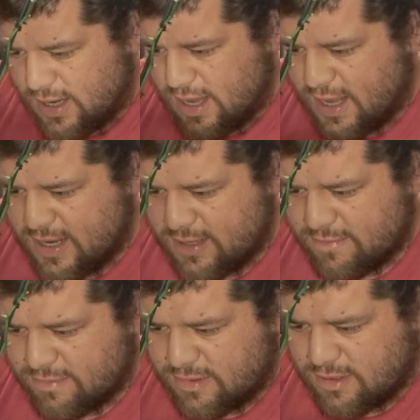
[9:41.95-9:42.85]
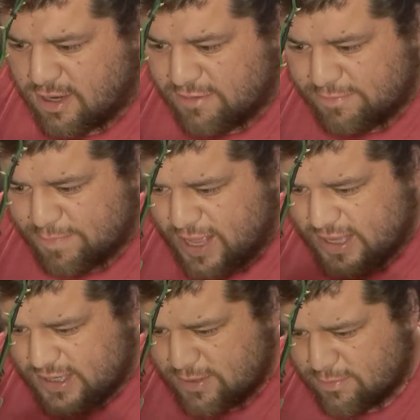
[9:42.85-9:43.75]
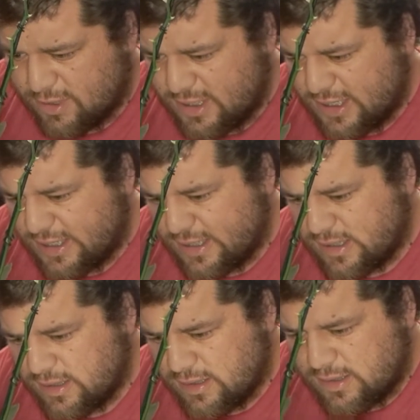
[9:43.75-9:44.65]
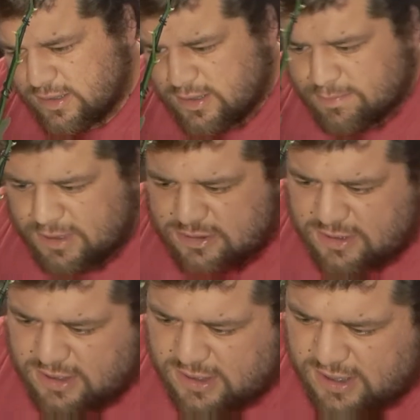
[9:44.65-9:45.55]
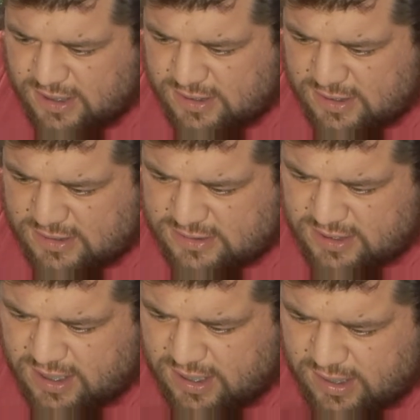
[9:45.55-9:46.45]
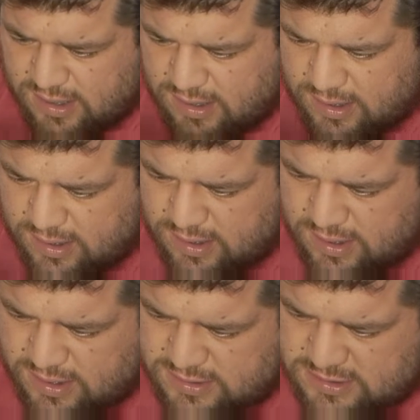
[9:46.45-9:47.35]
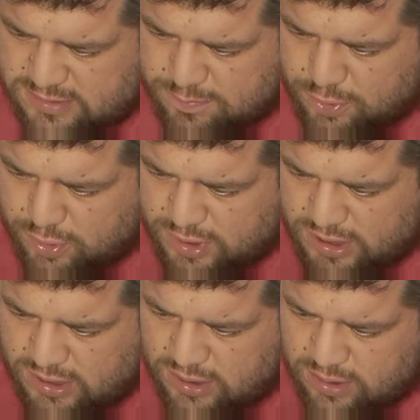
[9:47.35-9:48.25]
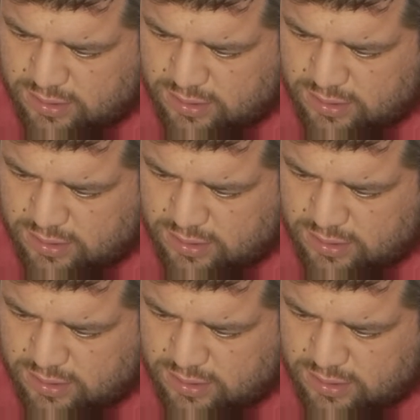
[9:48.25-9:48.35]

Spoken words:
kind of not even packing it really. I'm actually gonna cut this guy because he's broken.